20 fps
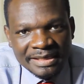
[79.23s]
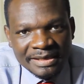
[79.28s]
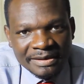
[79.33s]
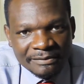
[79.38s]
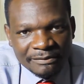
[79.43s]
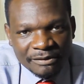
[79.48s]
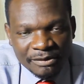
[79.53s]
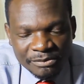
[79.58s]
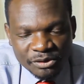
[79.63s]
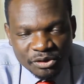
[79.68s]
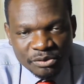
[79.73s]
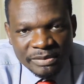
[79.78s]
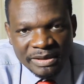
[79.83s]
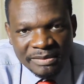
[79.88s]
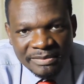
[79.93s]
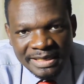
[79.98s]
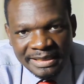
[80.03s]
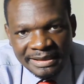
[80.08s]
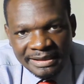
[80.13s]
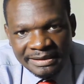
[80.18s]
from
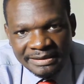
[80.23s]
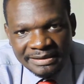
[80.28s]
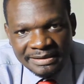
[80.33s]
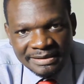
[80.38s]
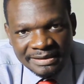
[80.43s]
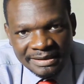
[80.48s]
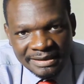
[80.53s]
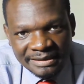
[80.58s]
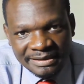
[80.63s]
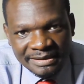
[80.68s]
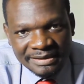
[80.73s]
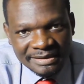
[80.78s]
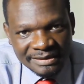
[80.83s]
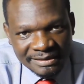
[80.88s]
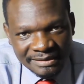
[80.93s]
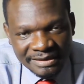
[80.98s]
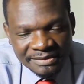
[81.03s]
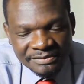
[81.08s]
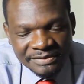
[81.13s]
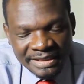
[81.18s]
supermarkets and
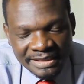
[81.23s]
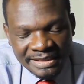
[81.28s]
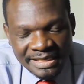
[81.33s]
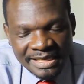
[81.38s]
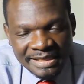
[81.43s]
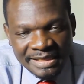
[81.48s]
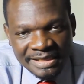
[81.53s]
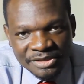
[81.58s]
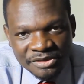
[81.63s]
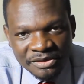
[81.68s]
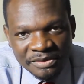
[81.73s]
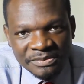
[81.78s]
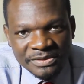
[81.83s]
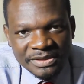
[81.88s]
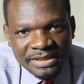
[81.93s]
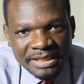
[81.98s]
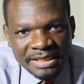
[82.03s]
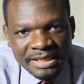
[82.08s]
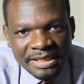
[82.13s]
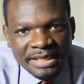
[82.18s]
different other
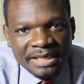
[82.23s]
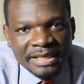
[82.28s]
shops.